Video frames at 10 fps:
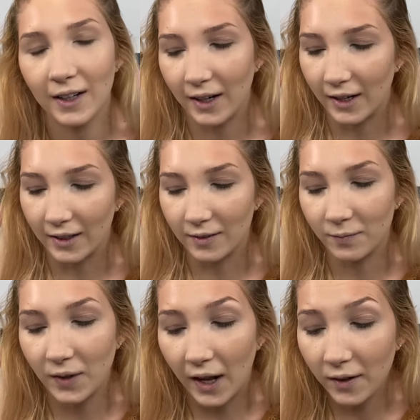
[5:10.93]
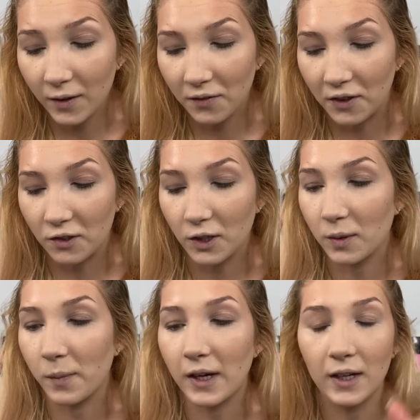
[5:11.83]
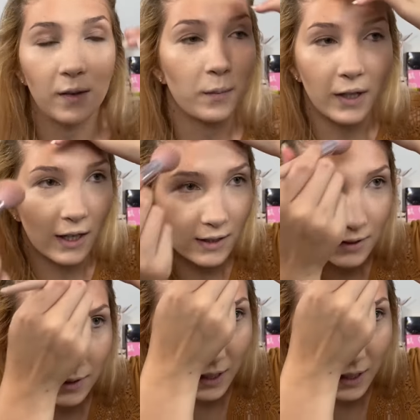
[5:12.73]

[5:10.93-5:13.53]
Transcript: And I don't know if it's just me because